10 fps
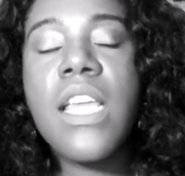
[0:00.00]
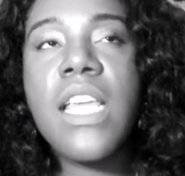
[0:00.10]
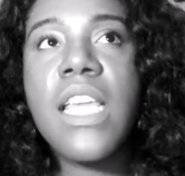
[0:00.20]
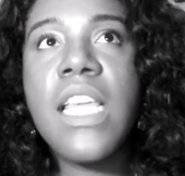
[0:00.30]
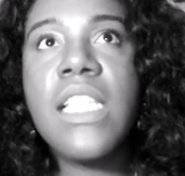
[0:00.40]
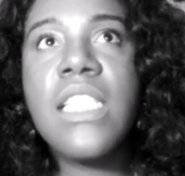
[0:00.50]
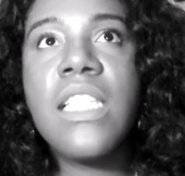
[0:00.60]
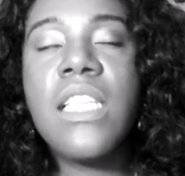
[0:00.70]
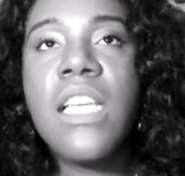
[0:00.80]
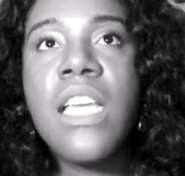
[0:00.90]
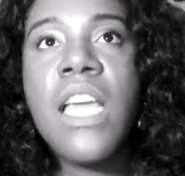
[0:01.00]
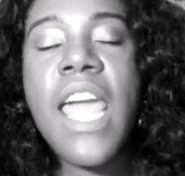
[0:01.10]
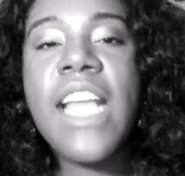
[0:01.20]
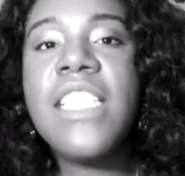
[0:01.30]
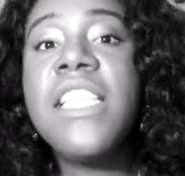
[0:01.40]
is
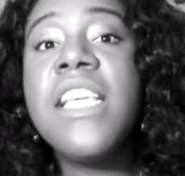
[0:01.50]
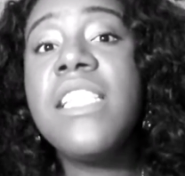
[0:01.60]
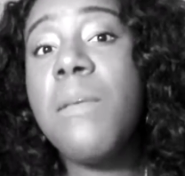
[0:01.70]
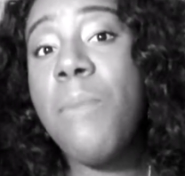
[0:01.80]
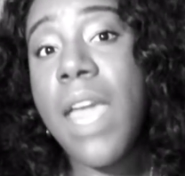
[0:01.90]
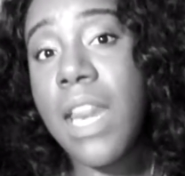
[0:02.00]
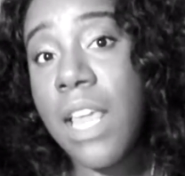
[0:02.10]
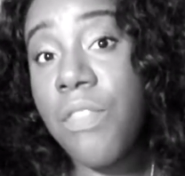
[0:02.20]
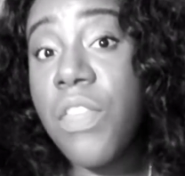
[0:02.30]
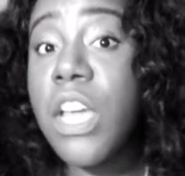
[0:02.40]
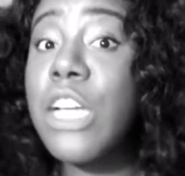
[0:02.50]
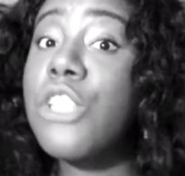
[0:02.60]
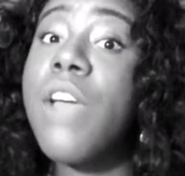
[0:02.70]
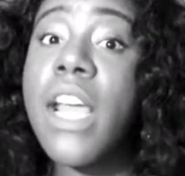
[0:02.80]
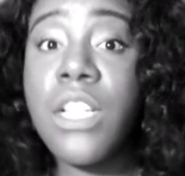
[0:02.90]
anticipating the
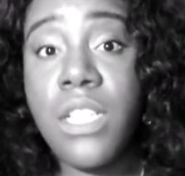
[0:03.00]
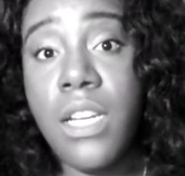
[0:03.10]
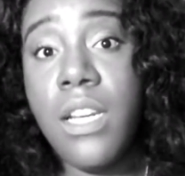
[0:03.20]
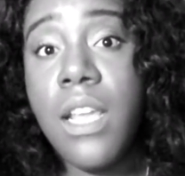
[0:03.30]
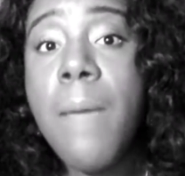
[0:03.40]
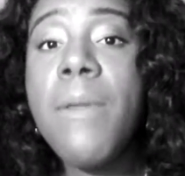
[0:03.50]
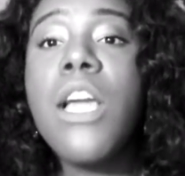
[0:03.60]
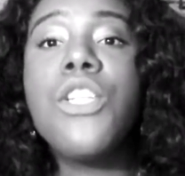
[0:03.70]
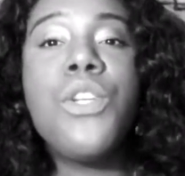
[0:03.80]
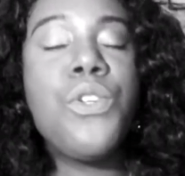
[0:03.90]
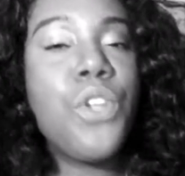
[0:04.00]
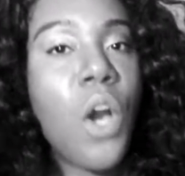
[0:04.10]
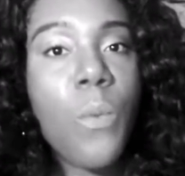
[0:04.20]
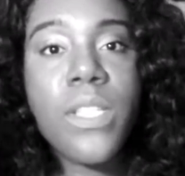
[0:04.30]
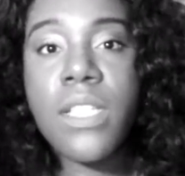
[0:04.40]
contraction, because you
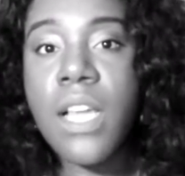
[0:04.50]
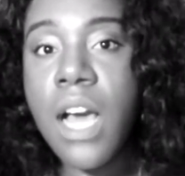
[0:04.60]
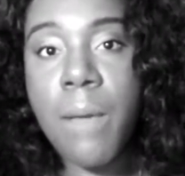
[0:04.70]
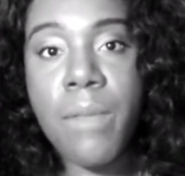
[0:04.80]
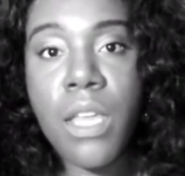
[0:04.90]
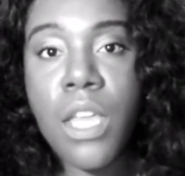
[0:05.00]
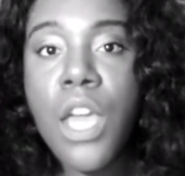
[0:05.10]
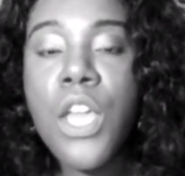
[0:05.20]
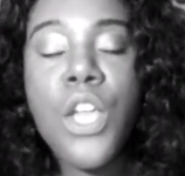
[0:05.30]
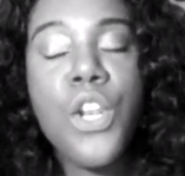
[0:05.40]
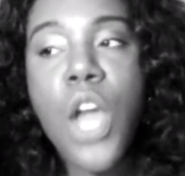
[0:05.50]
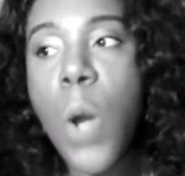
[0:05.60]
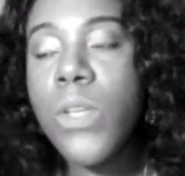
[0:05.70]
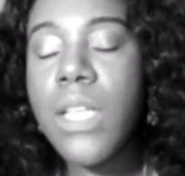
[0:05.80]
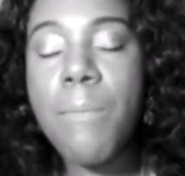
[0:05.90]
know it's coming. You
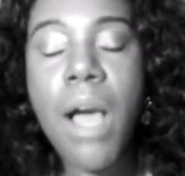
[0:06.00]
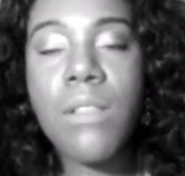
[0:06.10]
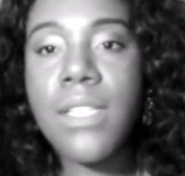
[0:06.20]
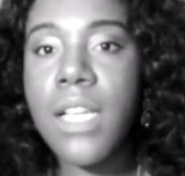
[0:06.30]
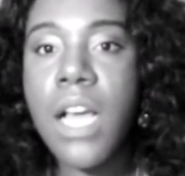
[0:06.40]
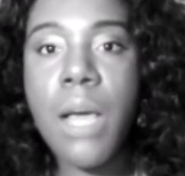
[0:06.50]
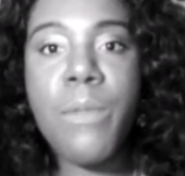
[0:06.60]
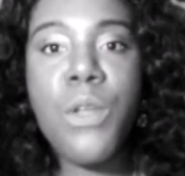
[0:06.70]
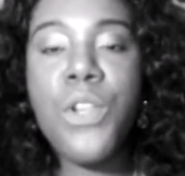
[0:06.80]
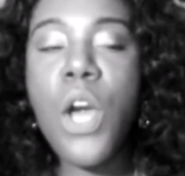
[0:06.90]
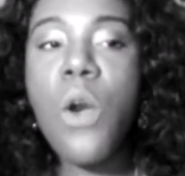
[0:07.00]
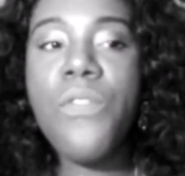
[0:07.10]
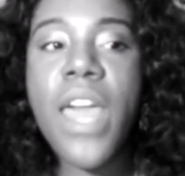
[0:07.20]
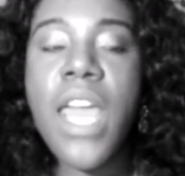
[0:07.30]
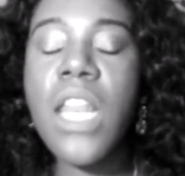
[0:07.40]
know it's about to come. You know
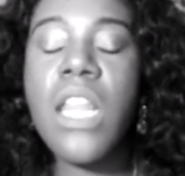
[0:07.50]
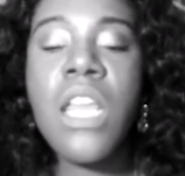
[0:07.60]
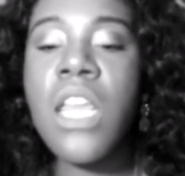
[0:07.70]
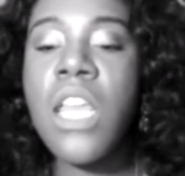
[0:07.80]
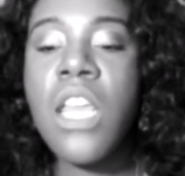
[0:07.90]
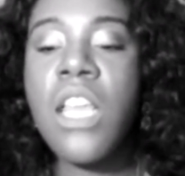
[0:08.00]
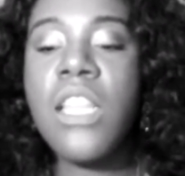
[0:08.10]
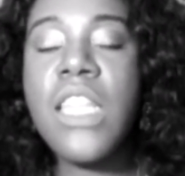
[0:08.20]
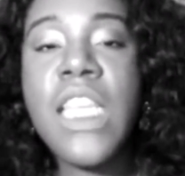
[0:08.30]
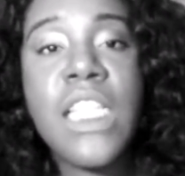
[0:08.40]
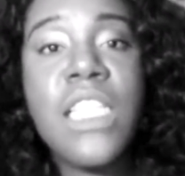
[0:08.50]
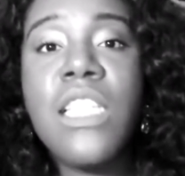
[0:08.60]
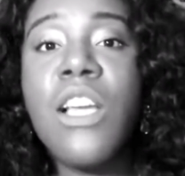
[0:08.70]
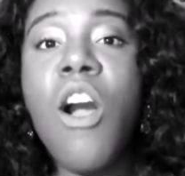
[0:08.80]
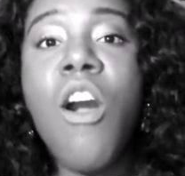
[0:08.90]
that
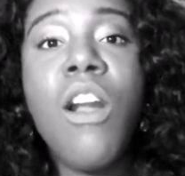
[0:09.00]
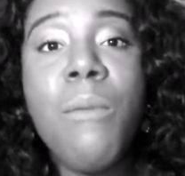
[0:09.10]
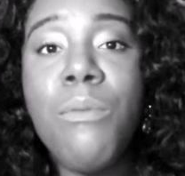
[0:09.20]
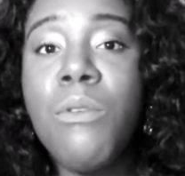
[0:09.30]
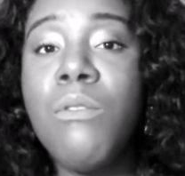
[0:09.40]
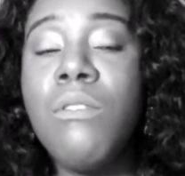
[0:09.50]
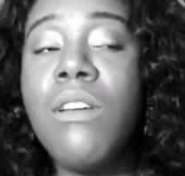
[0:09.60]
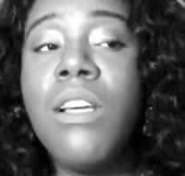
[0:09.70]
this horrible